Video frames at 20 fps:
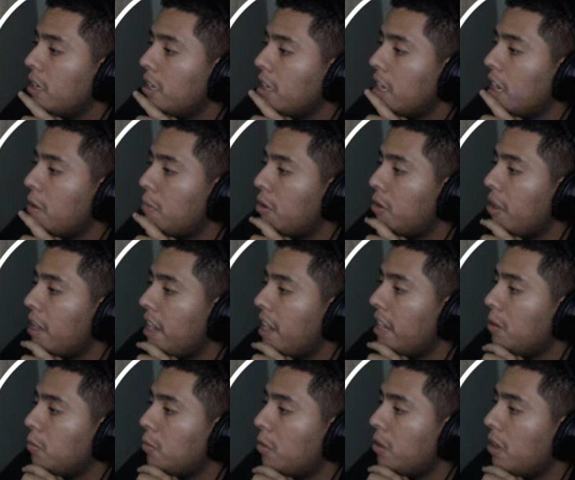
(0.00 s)
Hammer
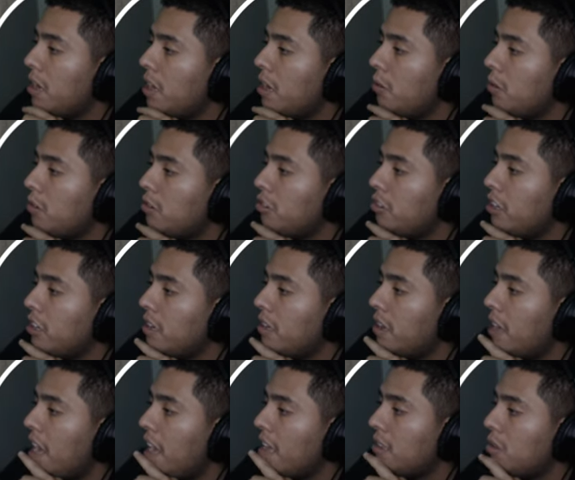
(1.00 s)
8, where the hell is Chica
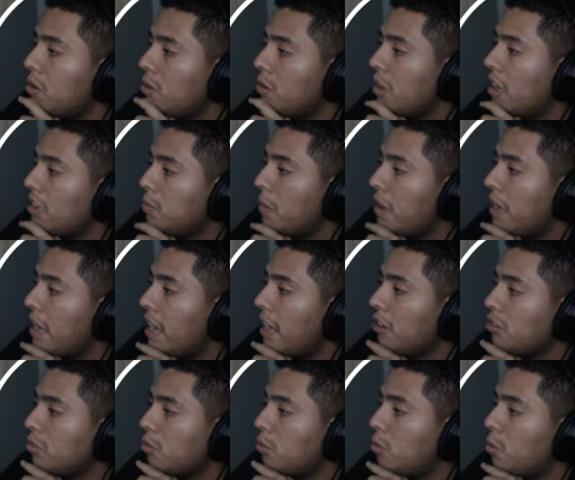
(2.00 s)
at though? That's my
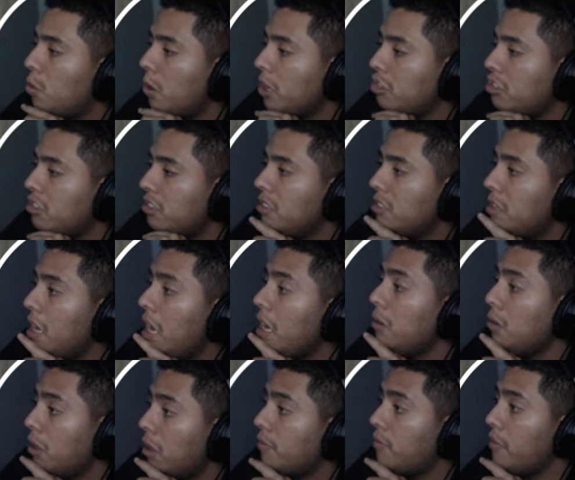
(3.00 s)
actual question. They
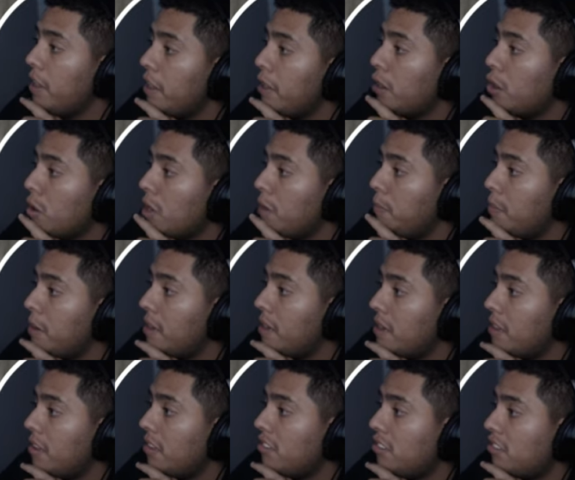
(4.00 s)
look very creepy in
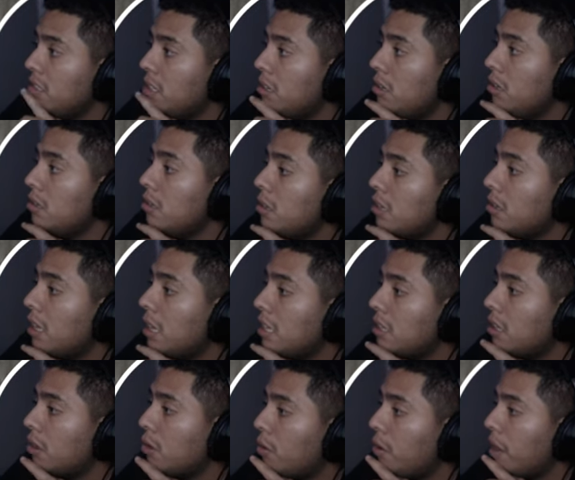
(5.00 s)
this. They look like
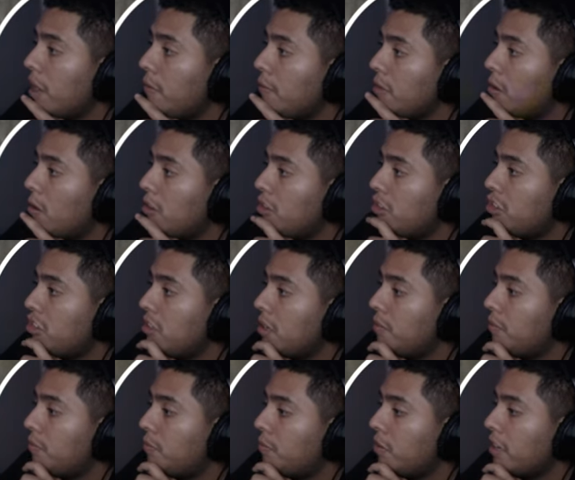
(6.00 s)
the graveyard
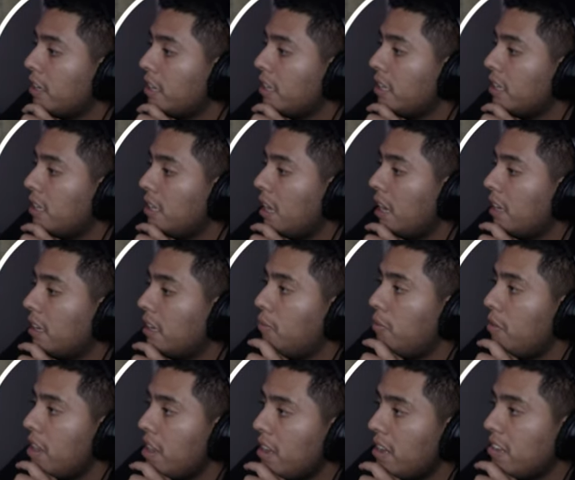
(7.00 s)
shit freaking like
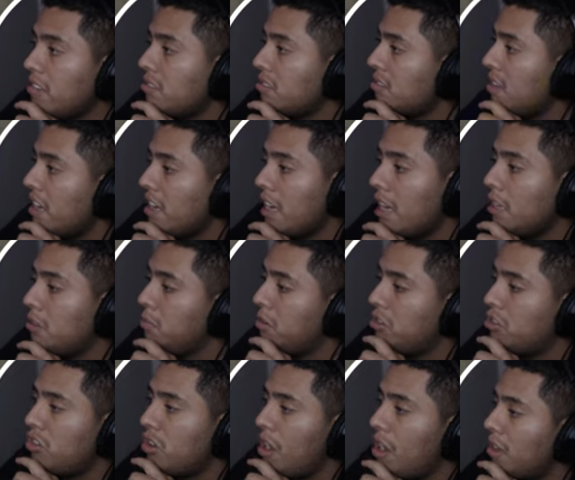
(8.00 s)
Freddy's like
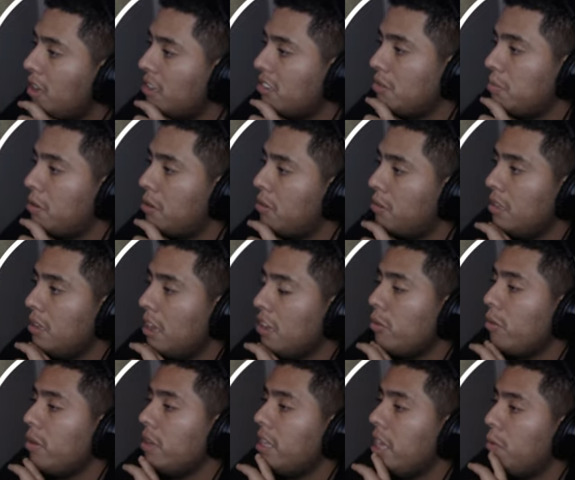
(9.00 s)
animatronics, bro. That's
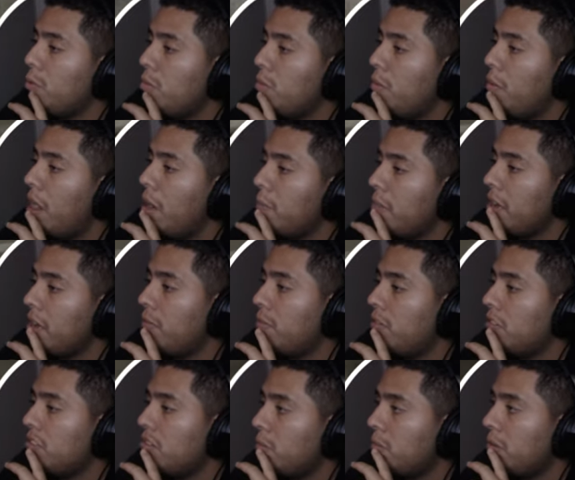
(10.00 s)
what they remind me of for
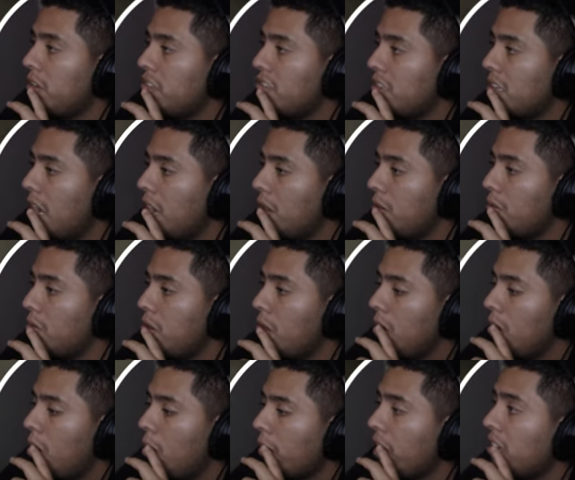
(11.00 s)
some reason. I don't
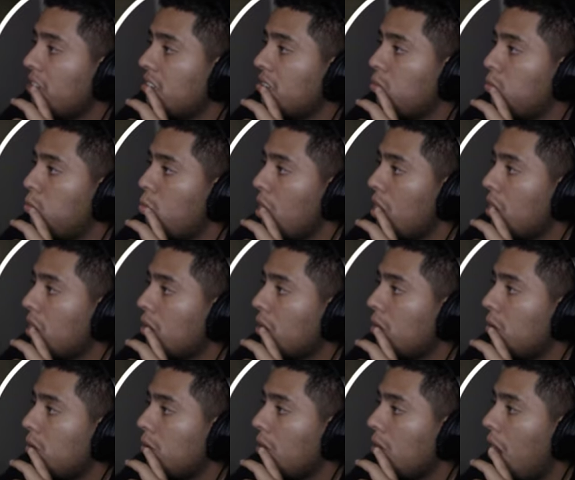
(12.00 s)
know. Okay, it's one
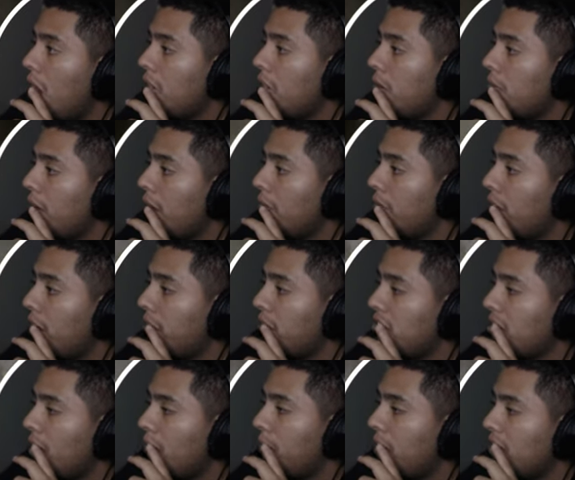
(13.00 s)
o'clock. If, if,
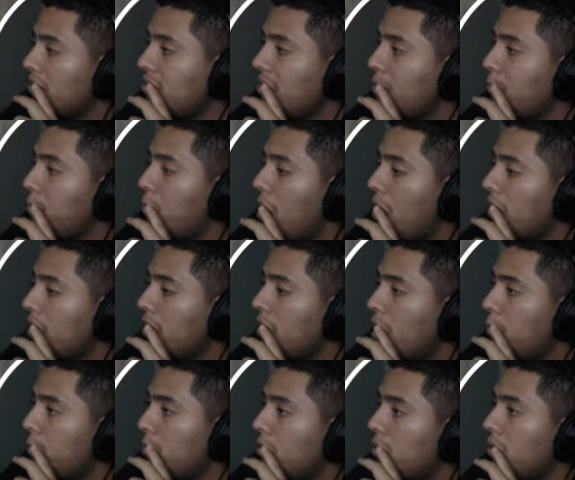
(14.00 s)
I, if I see Bonnie
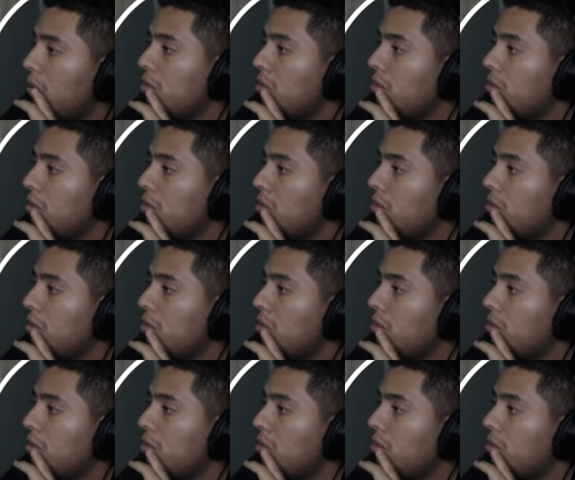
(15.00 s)
coming out of